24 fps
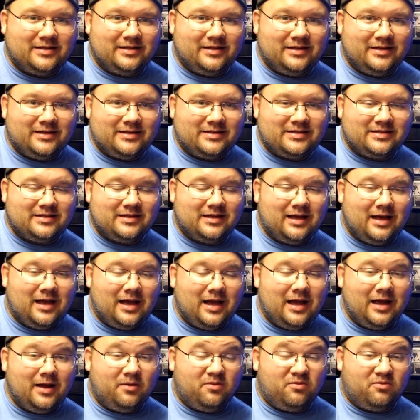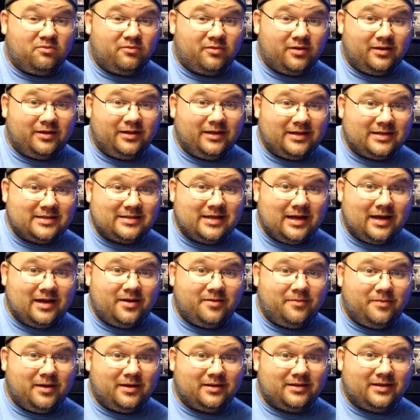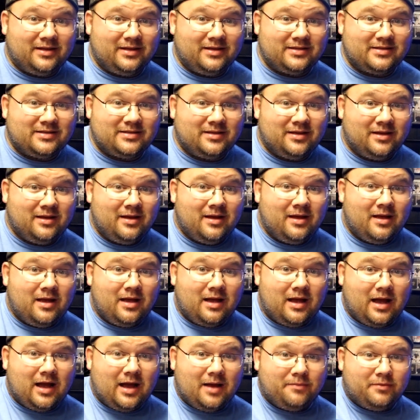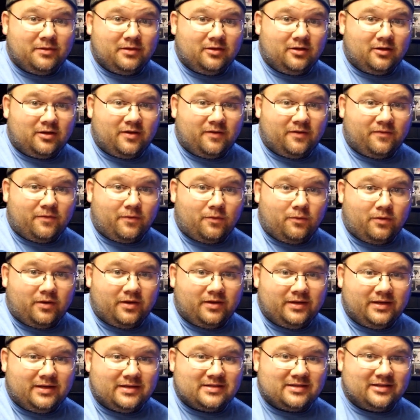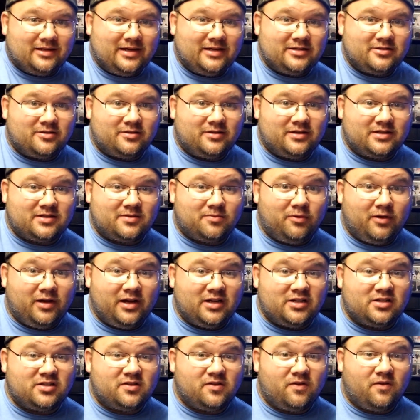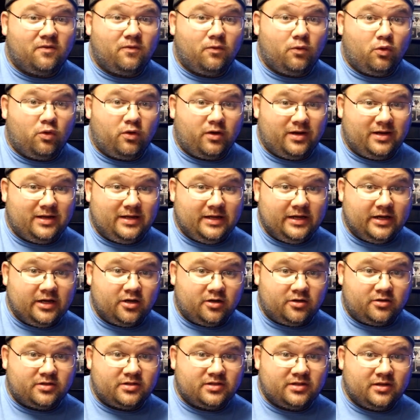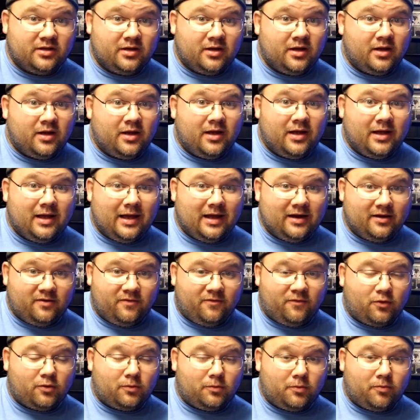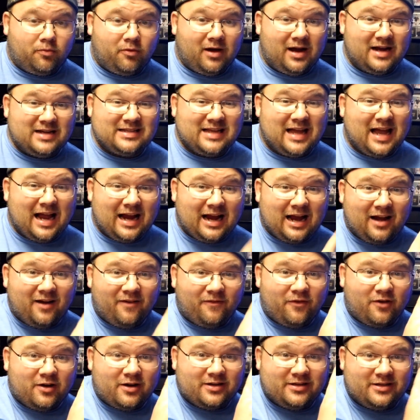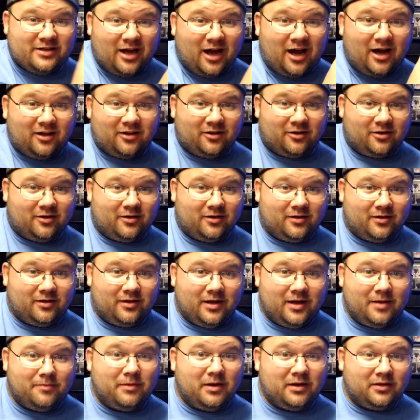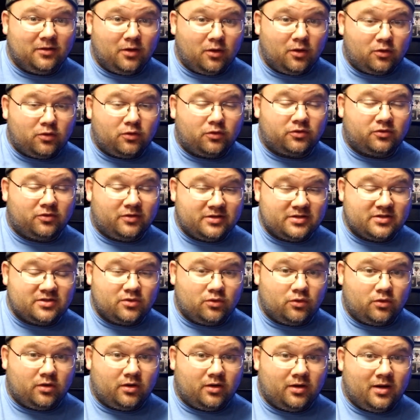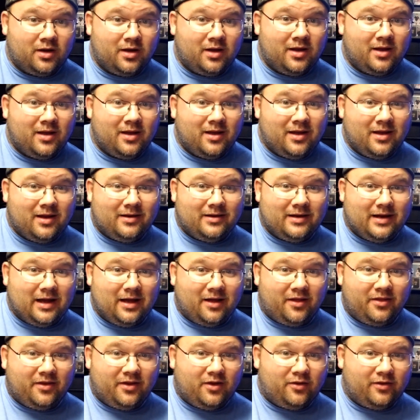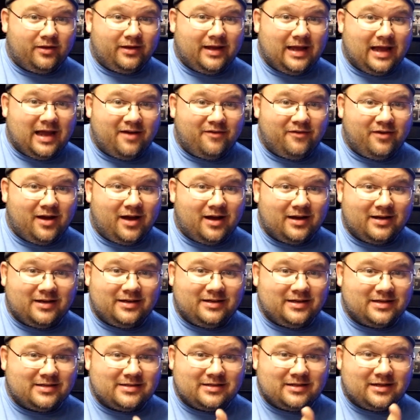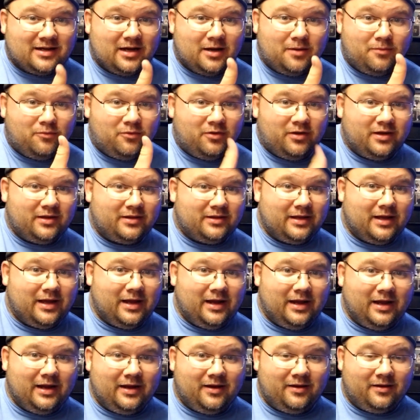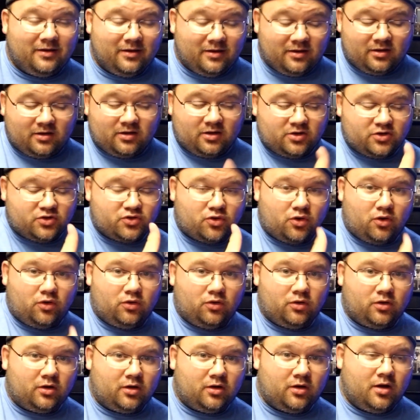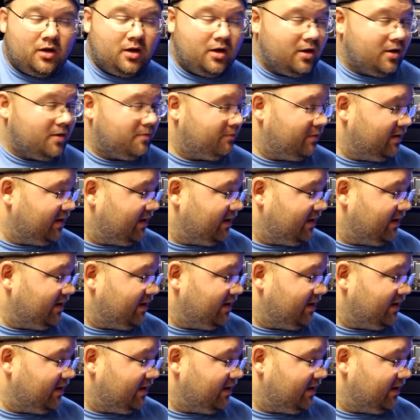this. I am really excited about this. I've been looking for one of these LaserDisc players for years. At an affordable price, I got it for $1 at my local thrift store. Now the only caveat, it doesn't come with a controller, but